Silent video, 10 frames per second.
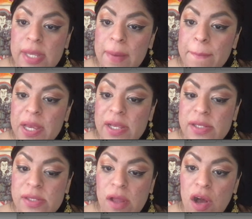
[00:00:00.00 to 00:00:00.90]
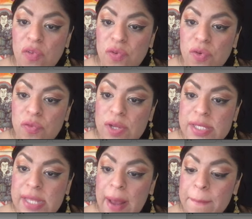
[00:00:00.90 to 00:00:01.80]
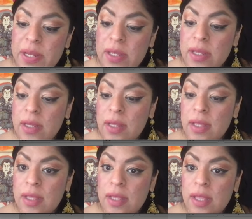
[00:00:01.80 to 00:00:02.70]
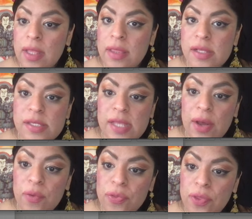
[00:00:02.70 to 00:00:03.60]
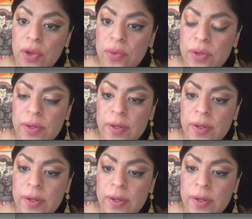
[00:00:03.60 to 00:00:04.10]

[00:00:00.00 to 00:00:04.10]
like based off of what's happening in the South Node.